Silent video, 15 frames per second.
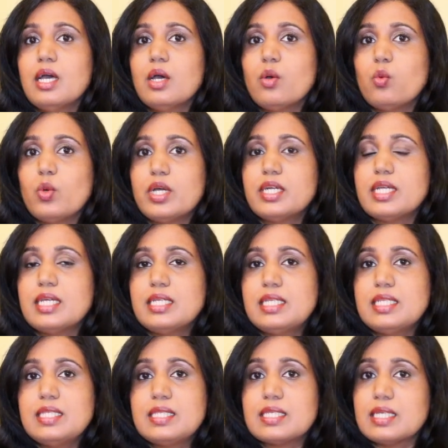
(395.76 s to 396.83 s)
word
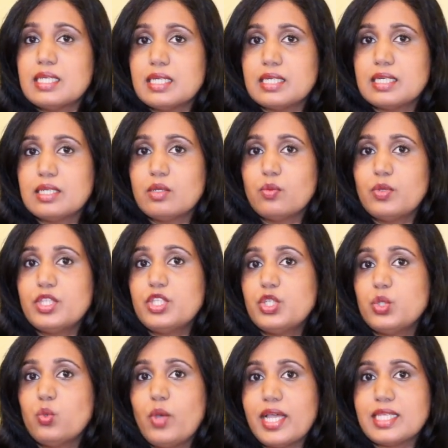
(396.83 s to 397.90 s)
dessert with
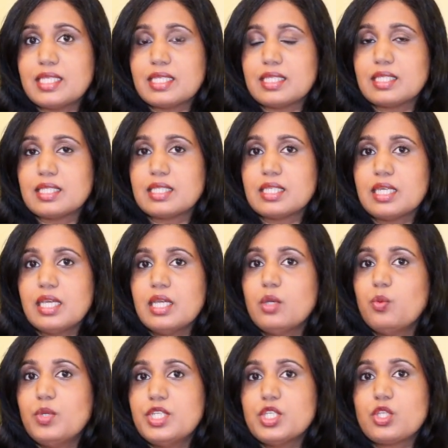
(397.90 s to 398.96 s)
two S's,
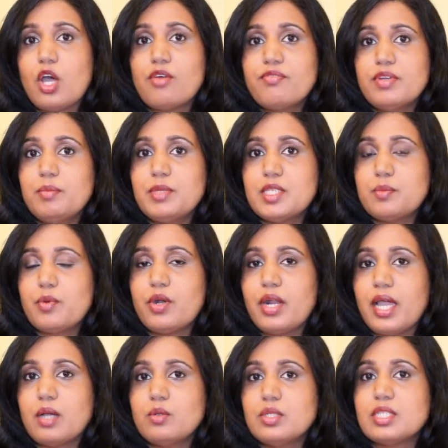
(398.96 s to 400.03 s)
which is often
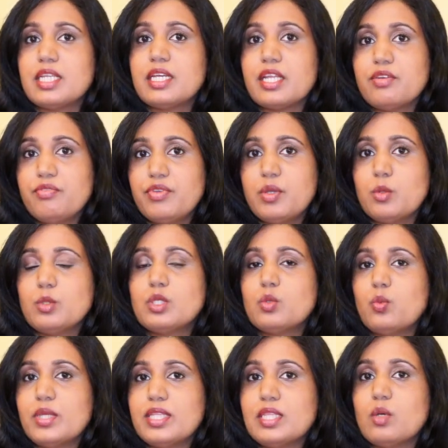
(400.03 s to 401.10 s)
mispronounced and confused
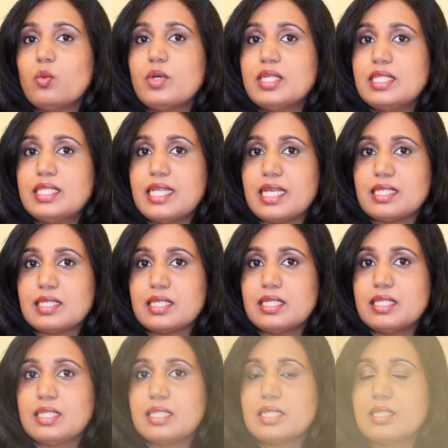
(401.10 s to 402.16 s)
with the word
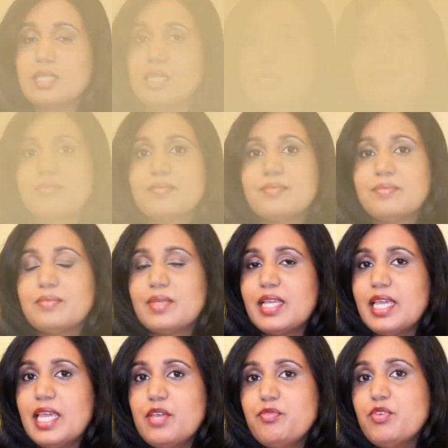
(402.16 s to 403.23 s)
desert.
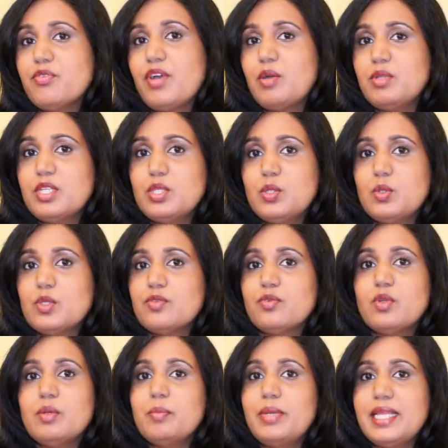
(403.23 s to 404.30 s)
If you found this
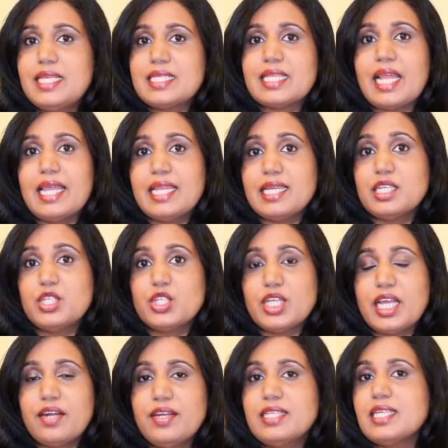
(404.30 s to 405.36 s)
useful, please like and
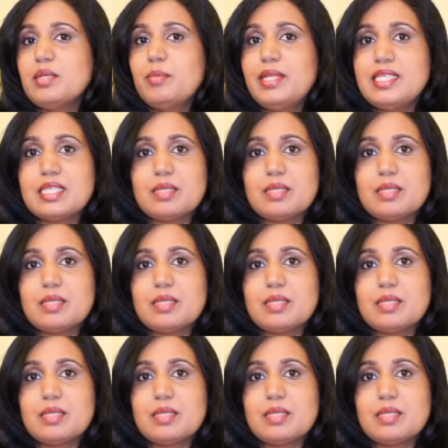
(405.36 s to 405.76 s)
share it, and please